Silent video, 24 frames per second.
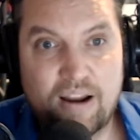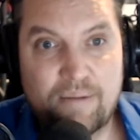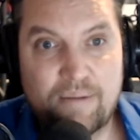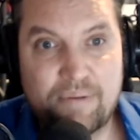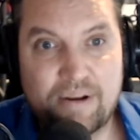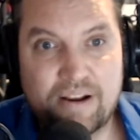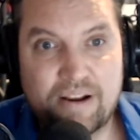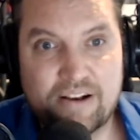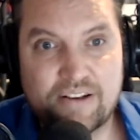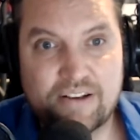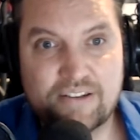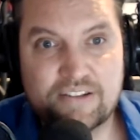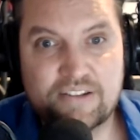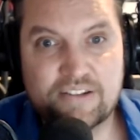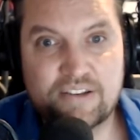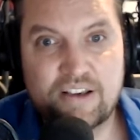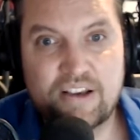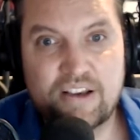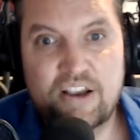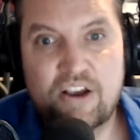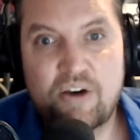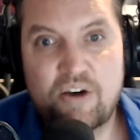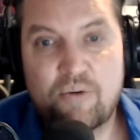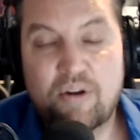Because
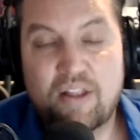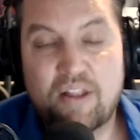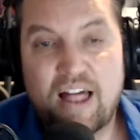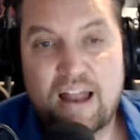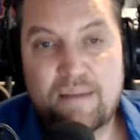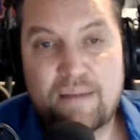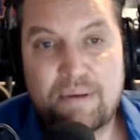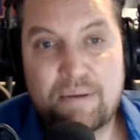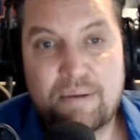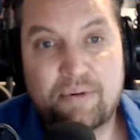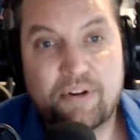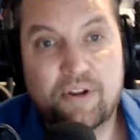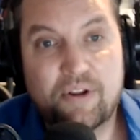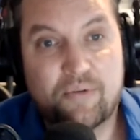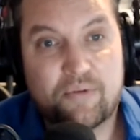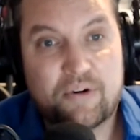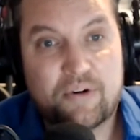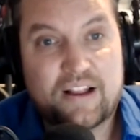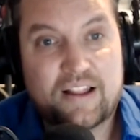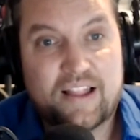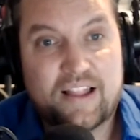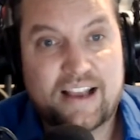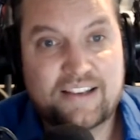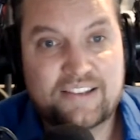what a lot of people don't
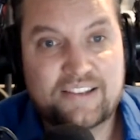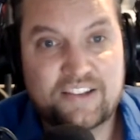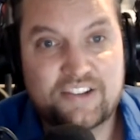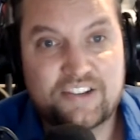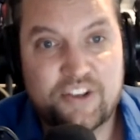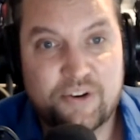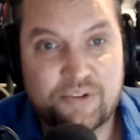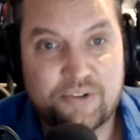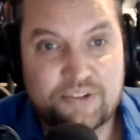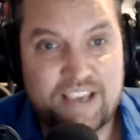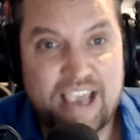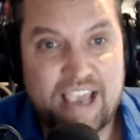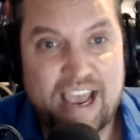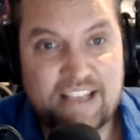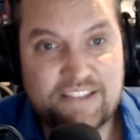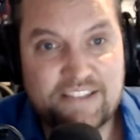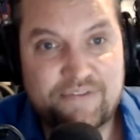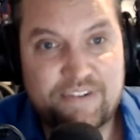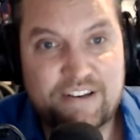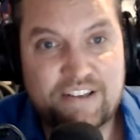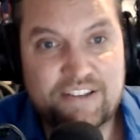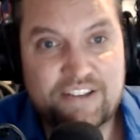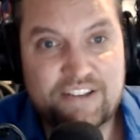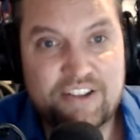realize is those gas
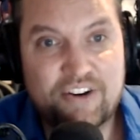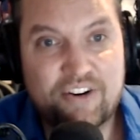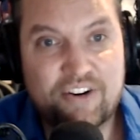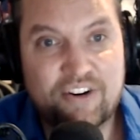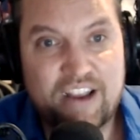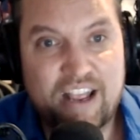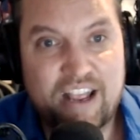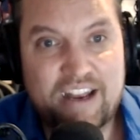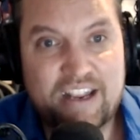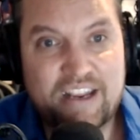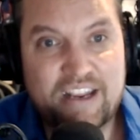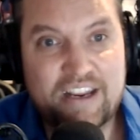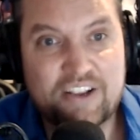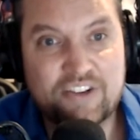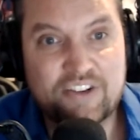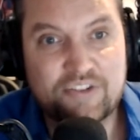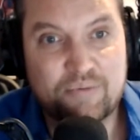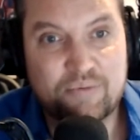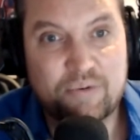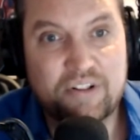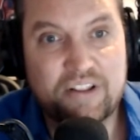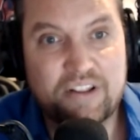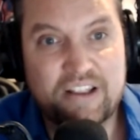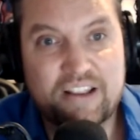fees that you're getting is
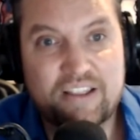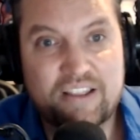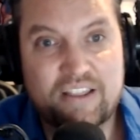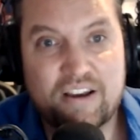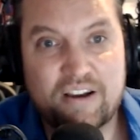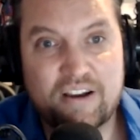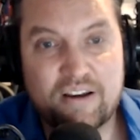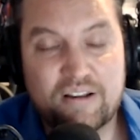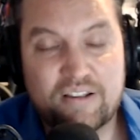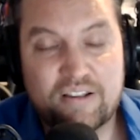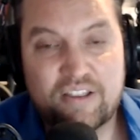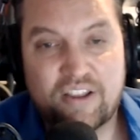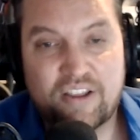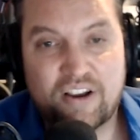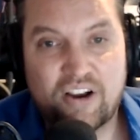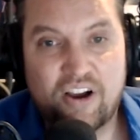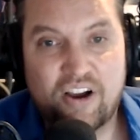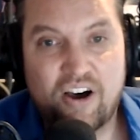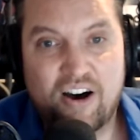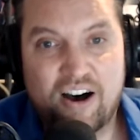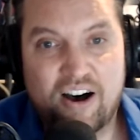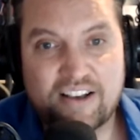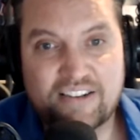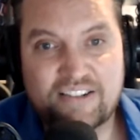really the
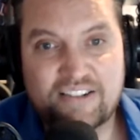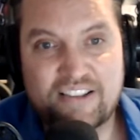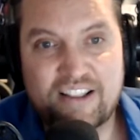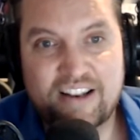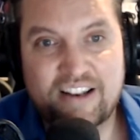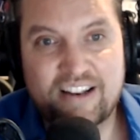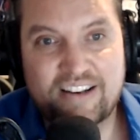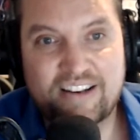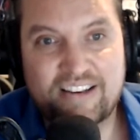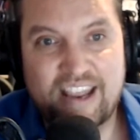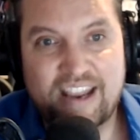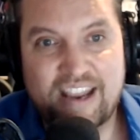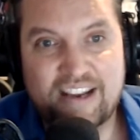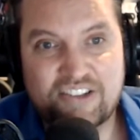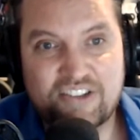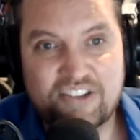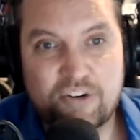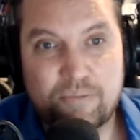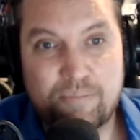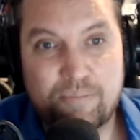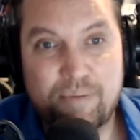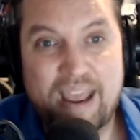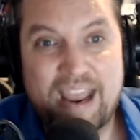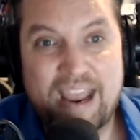cost that it takes to
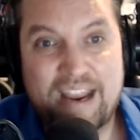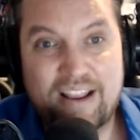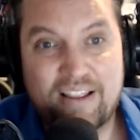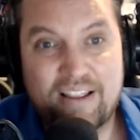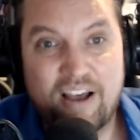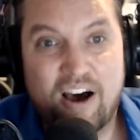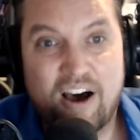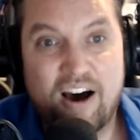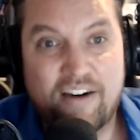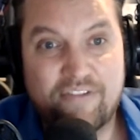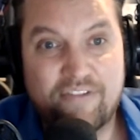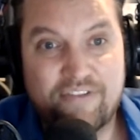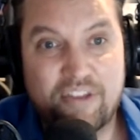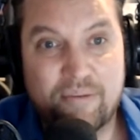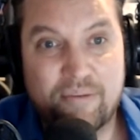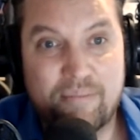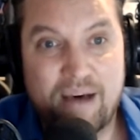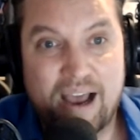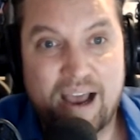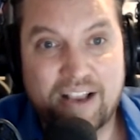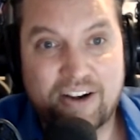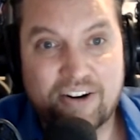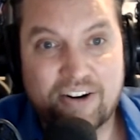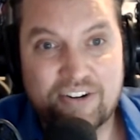pay off the
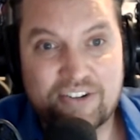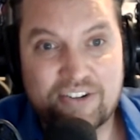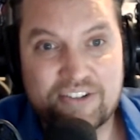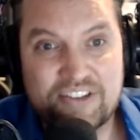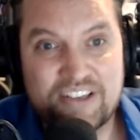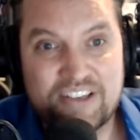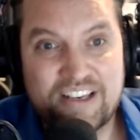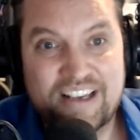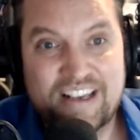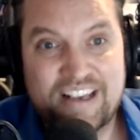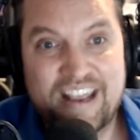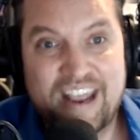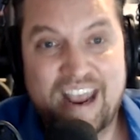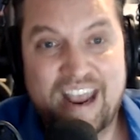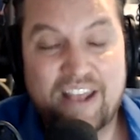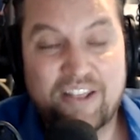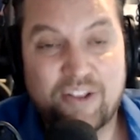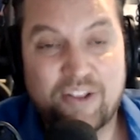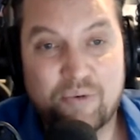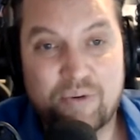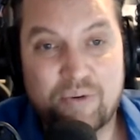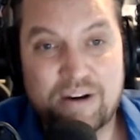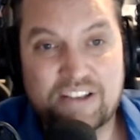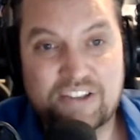miners. And the
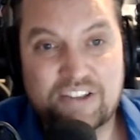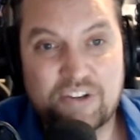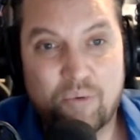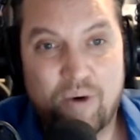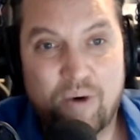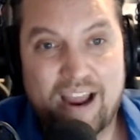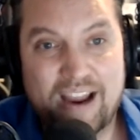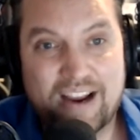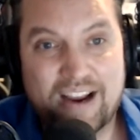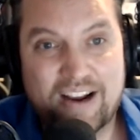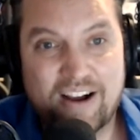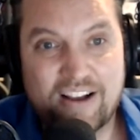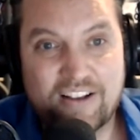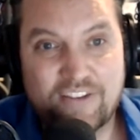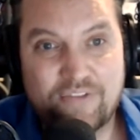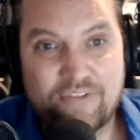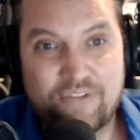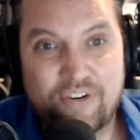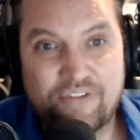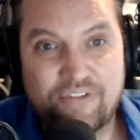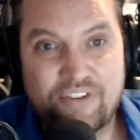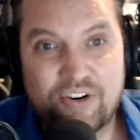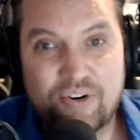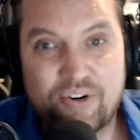reason why it costs
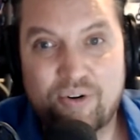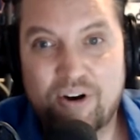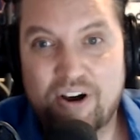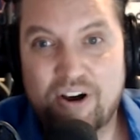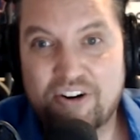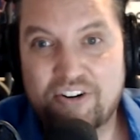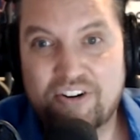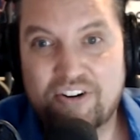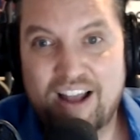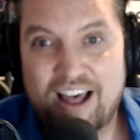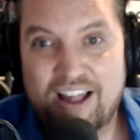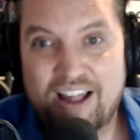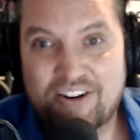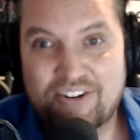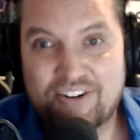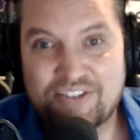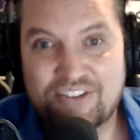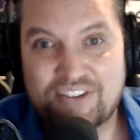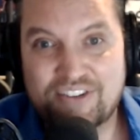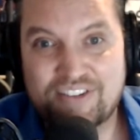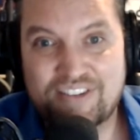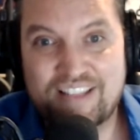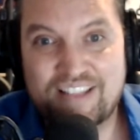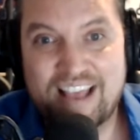$50 to $100
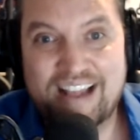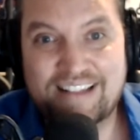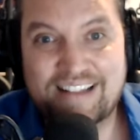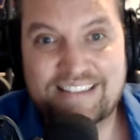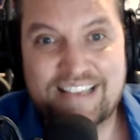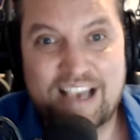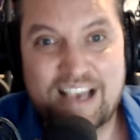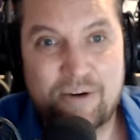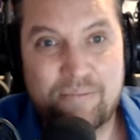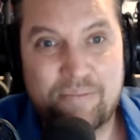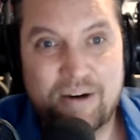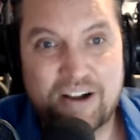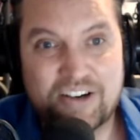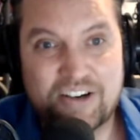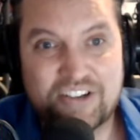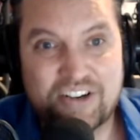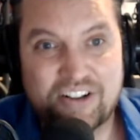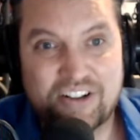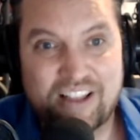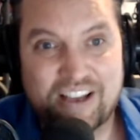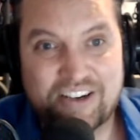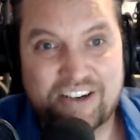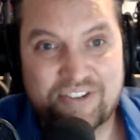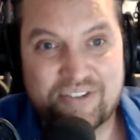is that's how much
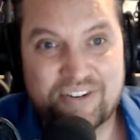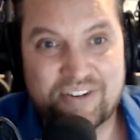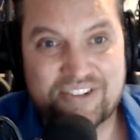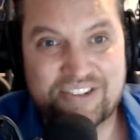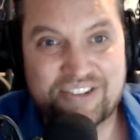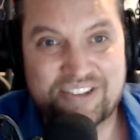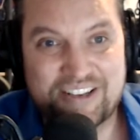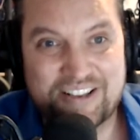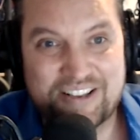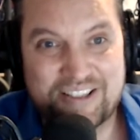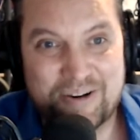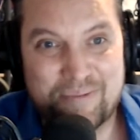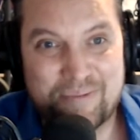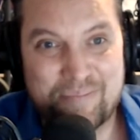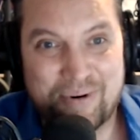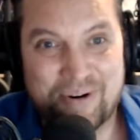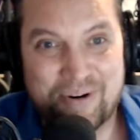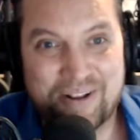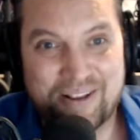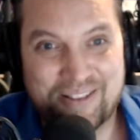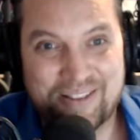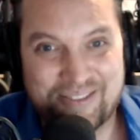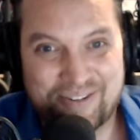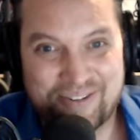electricity they're
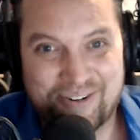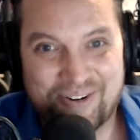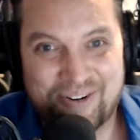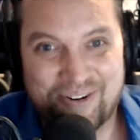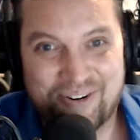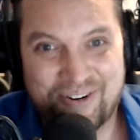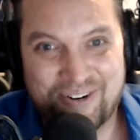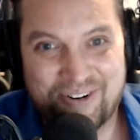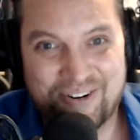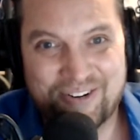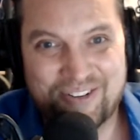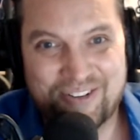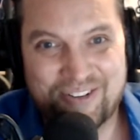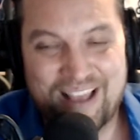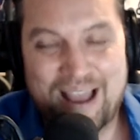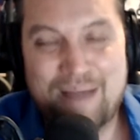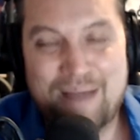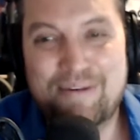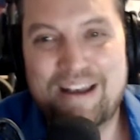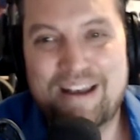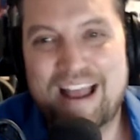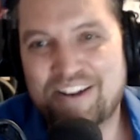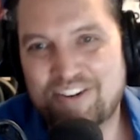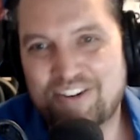burning through in order to, I mean,
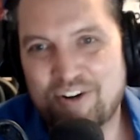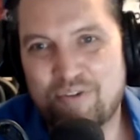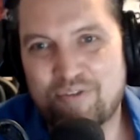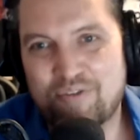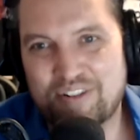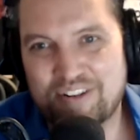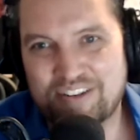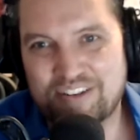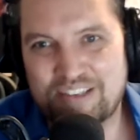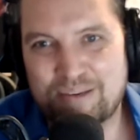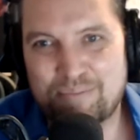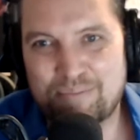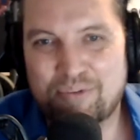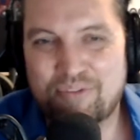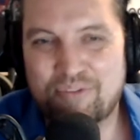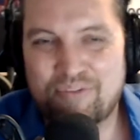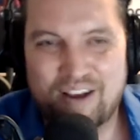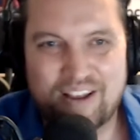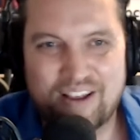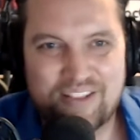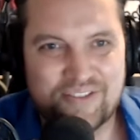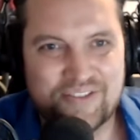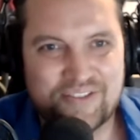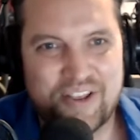not to overly simplify,
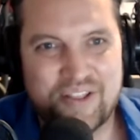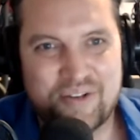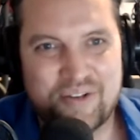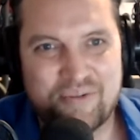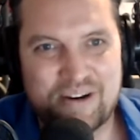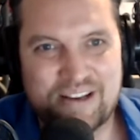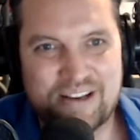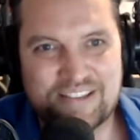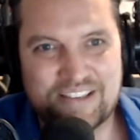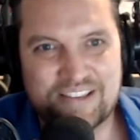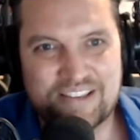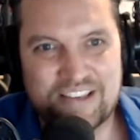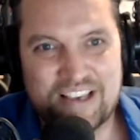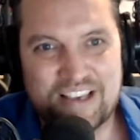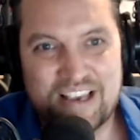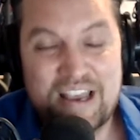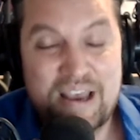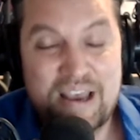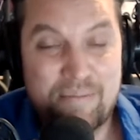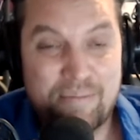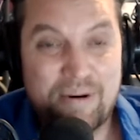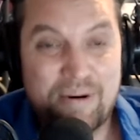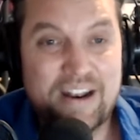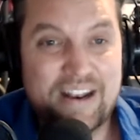there's other reasons,
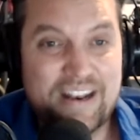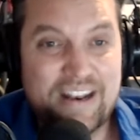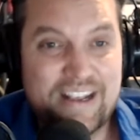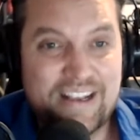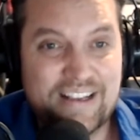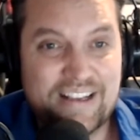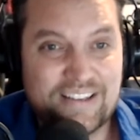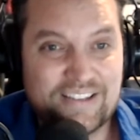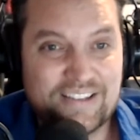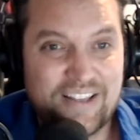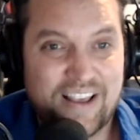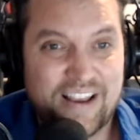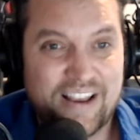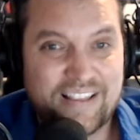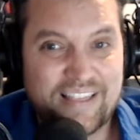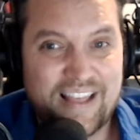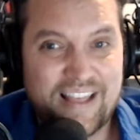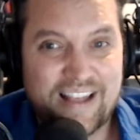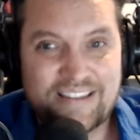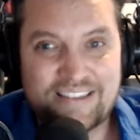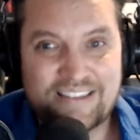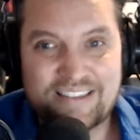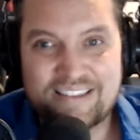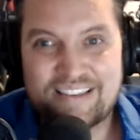but it is like,
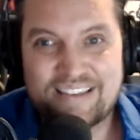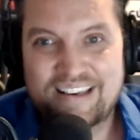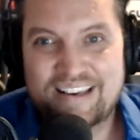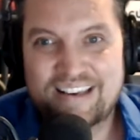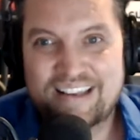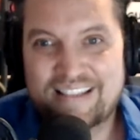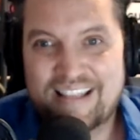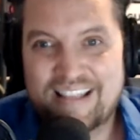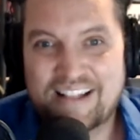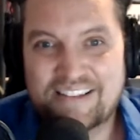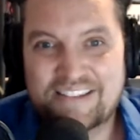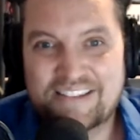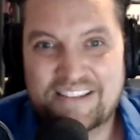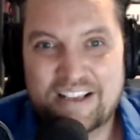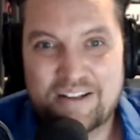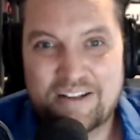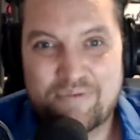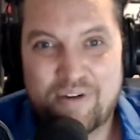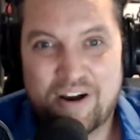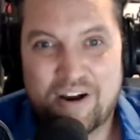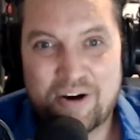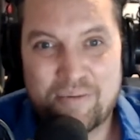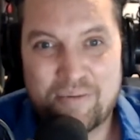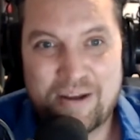that's the
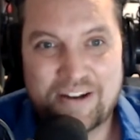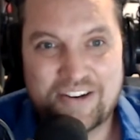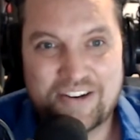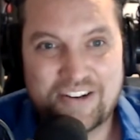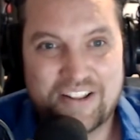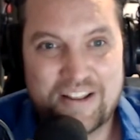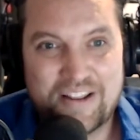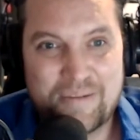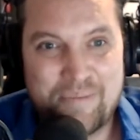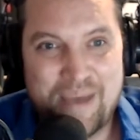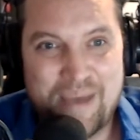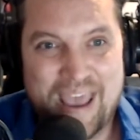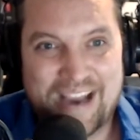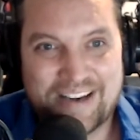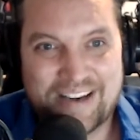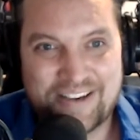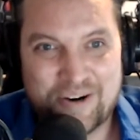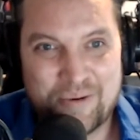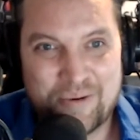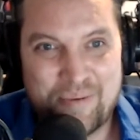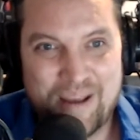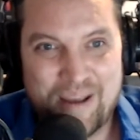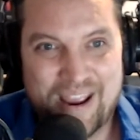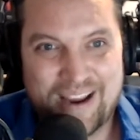environmental impact you're
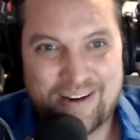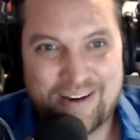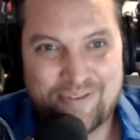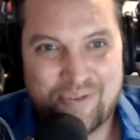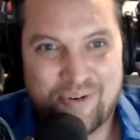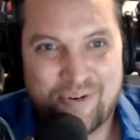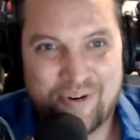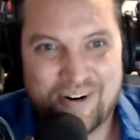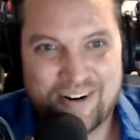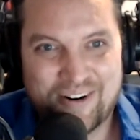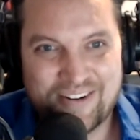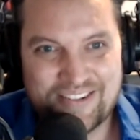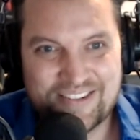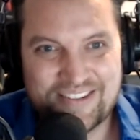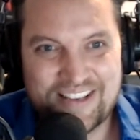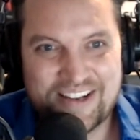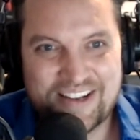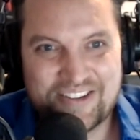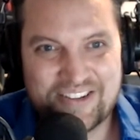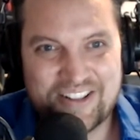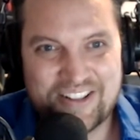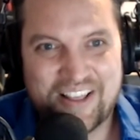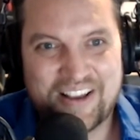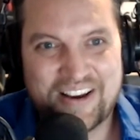paying for. It's
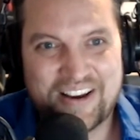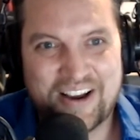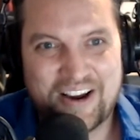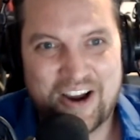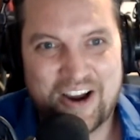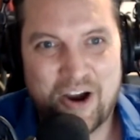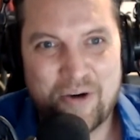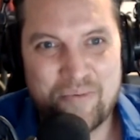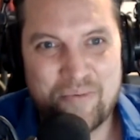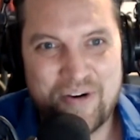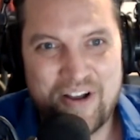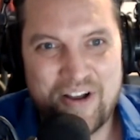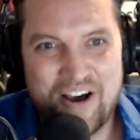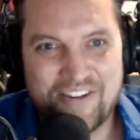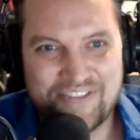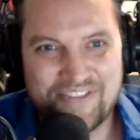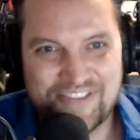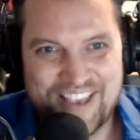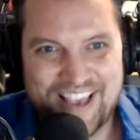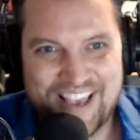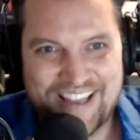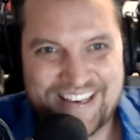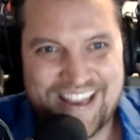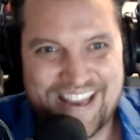essentially like a carbon
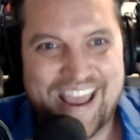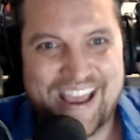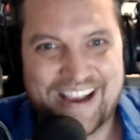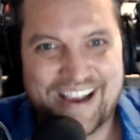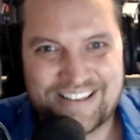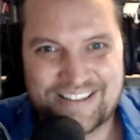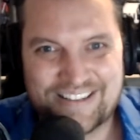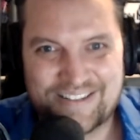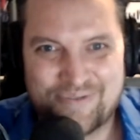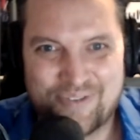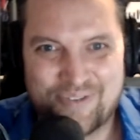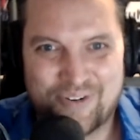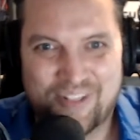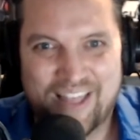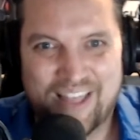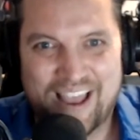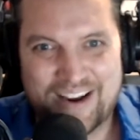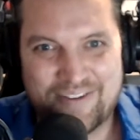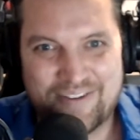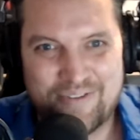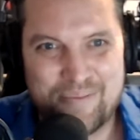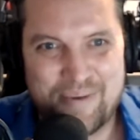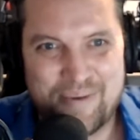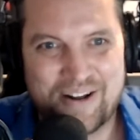offset tax, for lack of
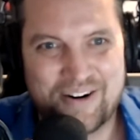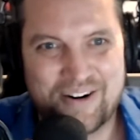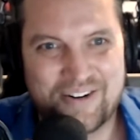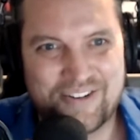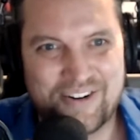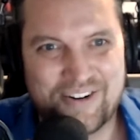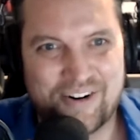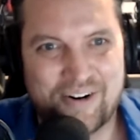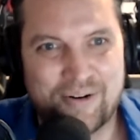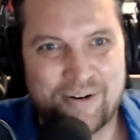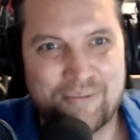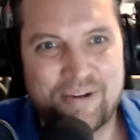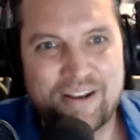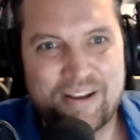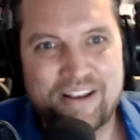a better term.